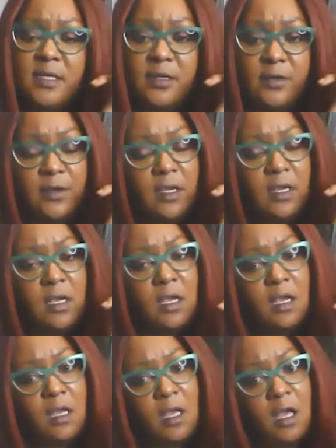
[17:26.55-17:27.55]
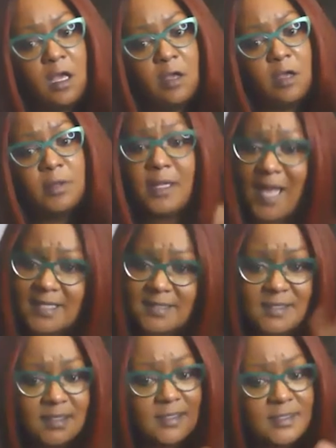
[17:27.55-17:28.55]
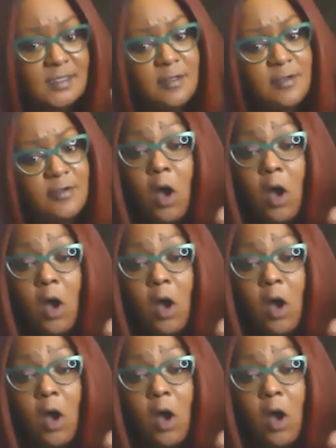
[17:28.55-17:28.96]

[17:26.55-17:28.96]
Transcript: their um, classism,